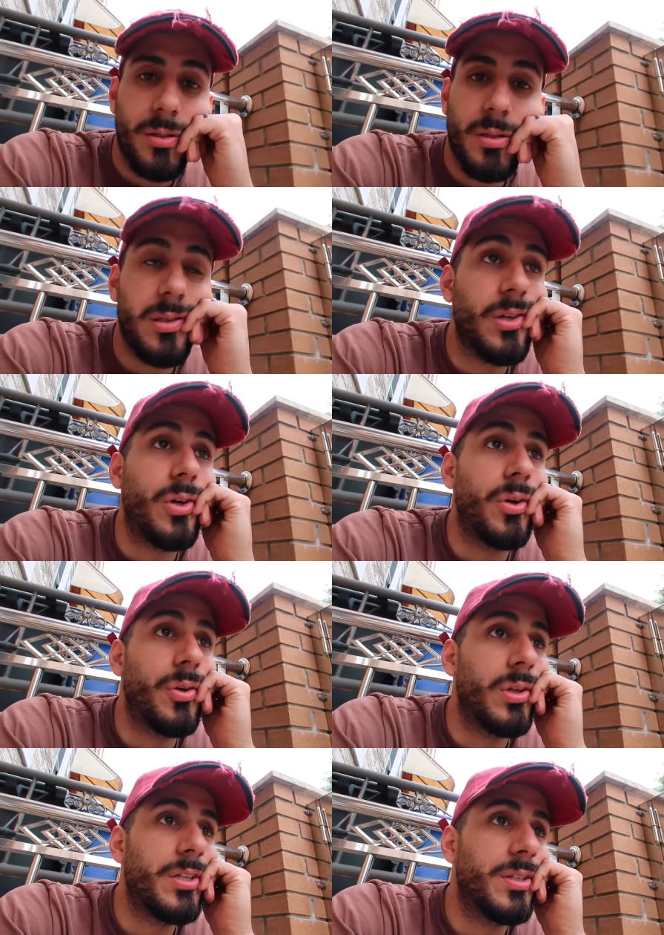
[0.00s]
This little girl
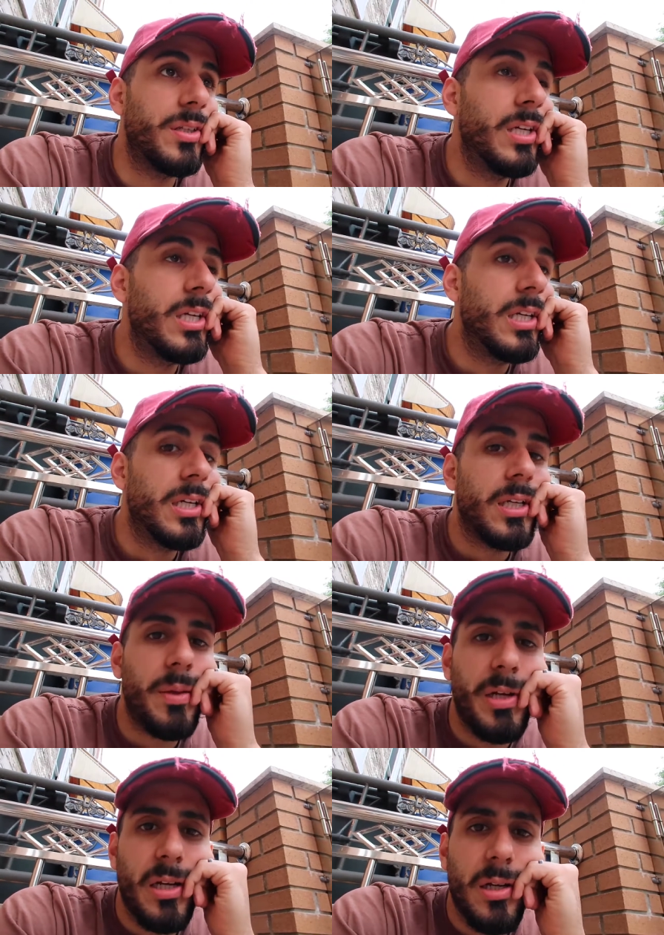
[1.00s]
don't listen.
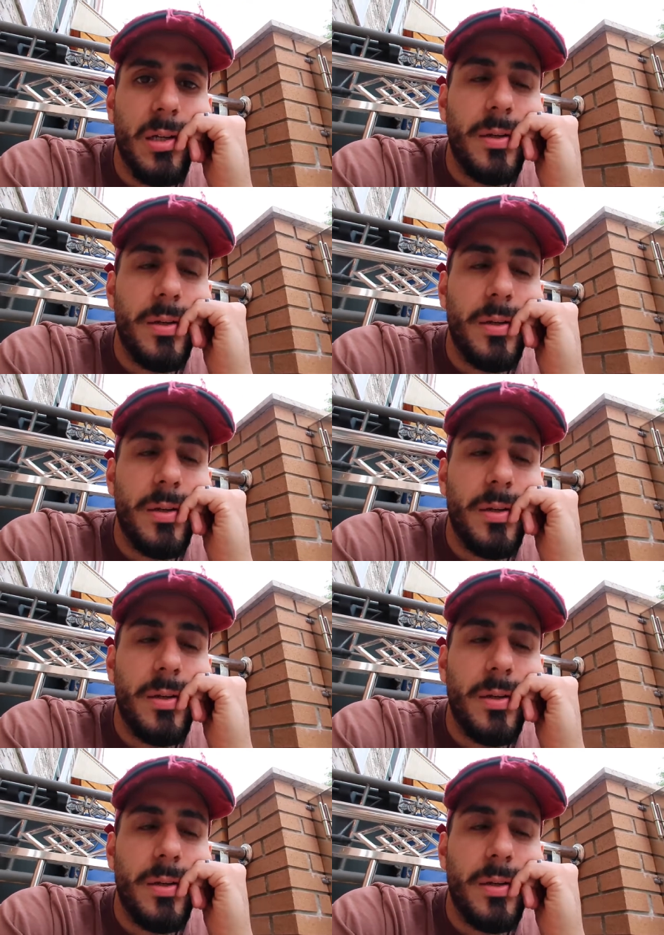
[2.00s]
Come here.